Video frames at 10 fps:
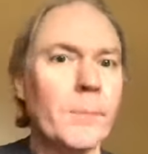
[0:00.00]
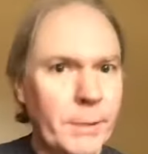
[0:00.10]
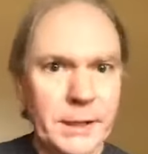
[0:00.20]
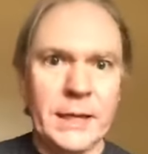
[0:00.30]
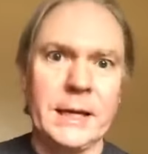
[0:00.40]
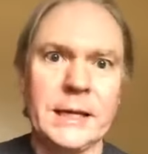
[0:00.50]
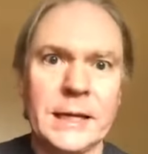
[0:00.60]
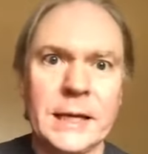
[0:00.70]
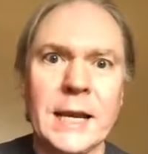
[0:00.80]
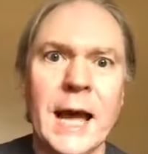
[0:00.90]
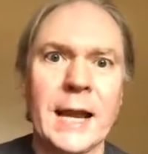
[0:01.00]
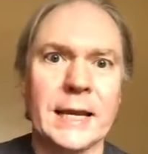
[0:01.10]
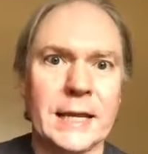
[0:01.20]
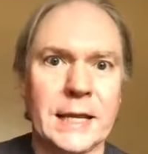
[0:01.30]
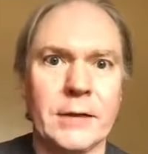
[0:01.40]
But yet he
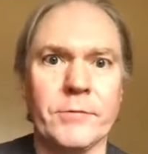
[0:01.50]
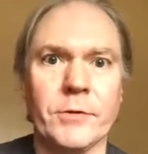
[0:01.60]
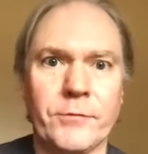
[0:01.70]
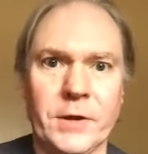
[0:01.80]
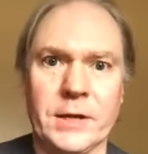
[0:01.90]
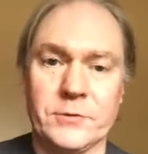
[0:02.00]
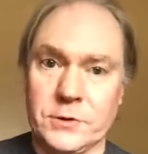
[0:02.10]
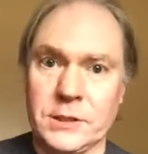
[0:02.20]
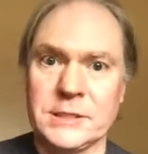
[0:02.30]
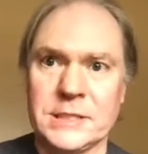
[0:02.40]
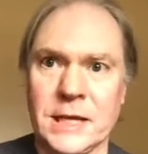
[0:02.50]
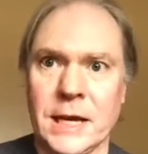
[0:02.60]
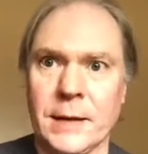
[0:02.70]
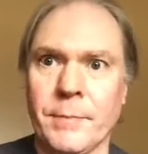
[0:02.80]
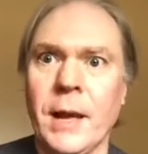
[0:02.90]
cannot give the fans at this
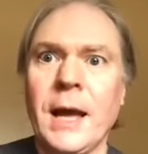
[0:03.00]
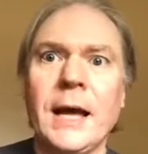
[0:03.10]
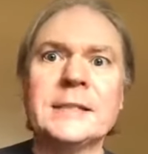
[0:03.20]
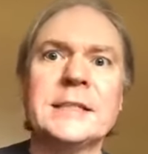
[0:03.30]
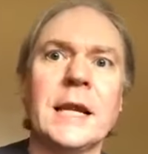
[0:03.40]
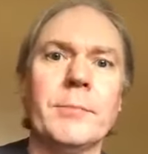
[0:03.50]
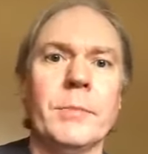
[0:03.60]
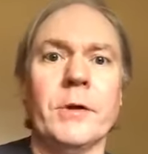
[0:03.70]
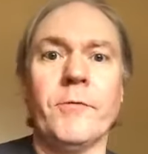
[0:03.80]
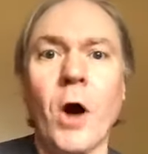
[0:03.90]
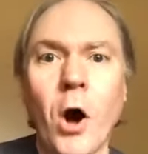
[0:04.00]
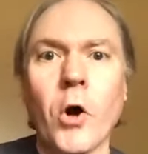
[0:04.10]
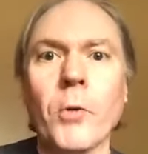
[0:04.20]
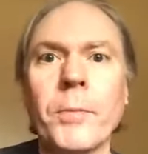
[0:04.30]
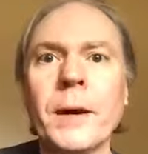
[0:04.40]
time a statement of
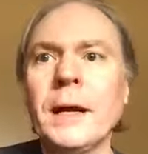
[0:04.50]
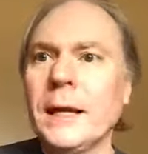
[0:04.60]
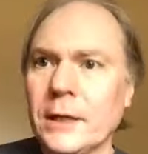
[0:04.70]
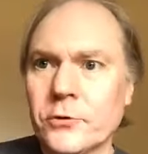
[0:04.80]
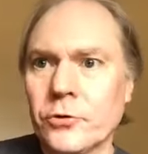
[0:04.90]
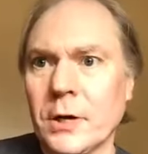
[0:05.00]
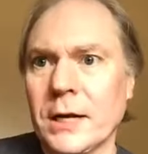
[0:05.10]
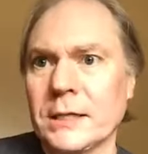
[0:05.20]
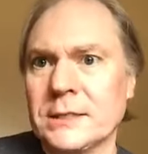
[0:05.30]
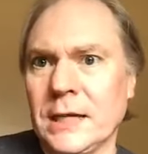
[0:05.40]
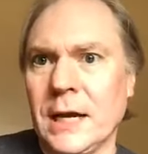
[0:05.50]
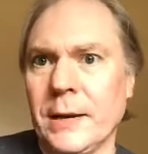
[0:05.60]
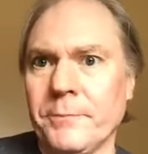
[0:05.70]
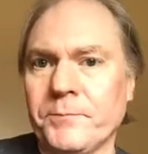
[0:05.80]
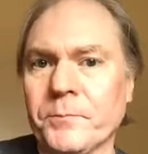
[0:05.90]
hope in a trying time.
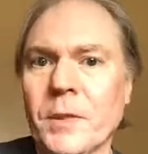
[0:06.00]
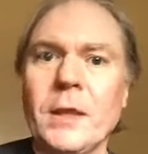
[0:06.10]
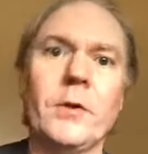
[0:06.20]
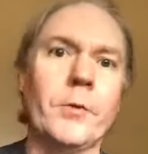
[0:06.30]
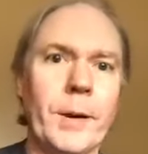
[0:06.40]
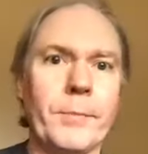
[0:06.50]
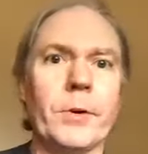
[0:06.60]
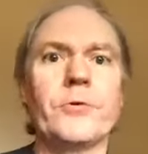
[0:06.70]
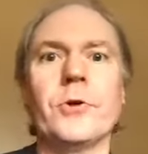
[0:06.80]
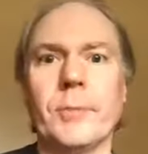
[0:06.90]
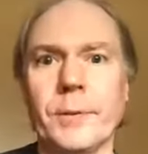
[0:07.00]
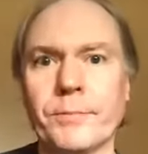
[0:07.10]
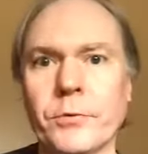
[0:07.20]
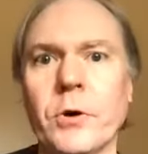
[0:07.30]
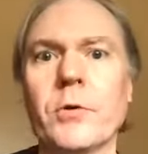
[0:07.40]
I remember Jeremy
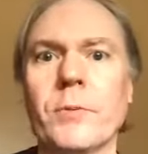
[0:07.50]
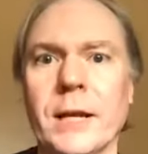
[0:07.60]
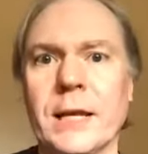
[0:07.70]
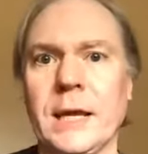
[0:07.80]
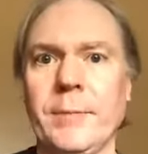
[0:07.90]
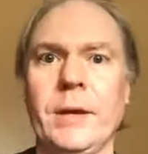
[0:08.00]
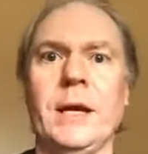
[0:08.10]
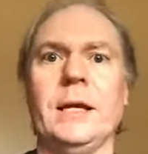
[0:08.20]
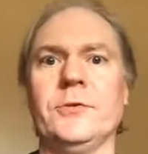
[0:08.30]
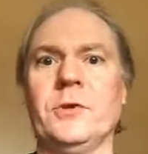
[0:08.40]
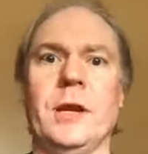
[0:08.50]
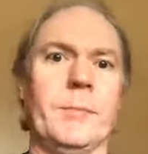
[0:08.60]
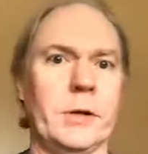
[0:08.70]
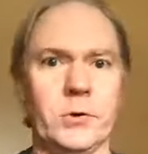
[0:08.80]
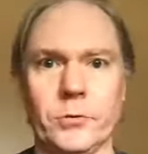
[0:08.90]
Pruitt, when he came in, he said, I'm
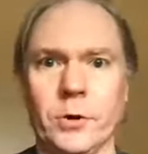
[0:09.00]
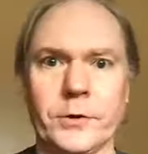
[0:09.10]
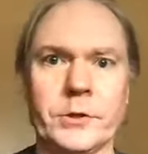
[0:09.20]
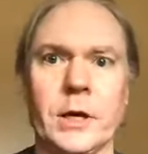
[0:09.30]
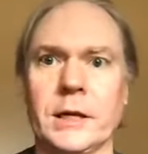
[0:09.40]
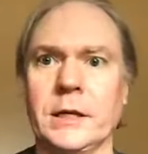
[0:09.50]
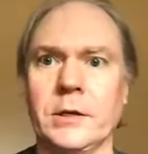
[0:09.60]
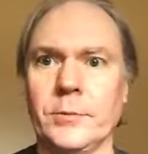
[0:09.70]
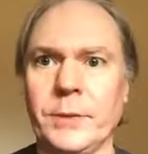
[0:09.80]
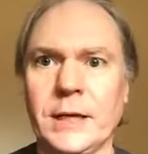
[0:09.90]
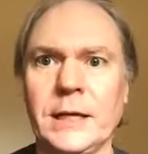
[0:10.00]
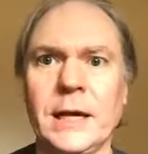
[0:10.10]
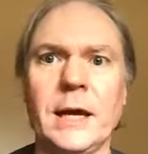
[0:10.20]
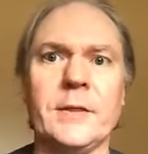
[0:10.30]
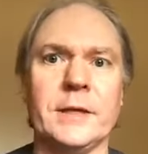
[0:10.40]
going to do all the talking to the
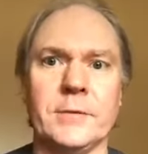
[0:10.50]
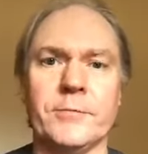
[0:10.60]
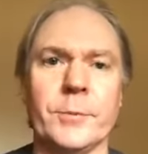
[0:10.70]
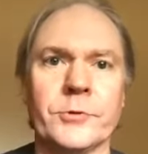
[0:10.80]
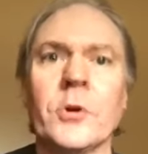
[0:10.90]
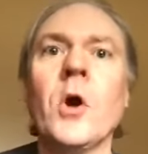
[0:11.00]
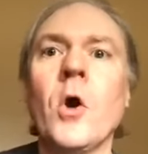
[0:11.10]
media, the infamous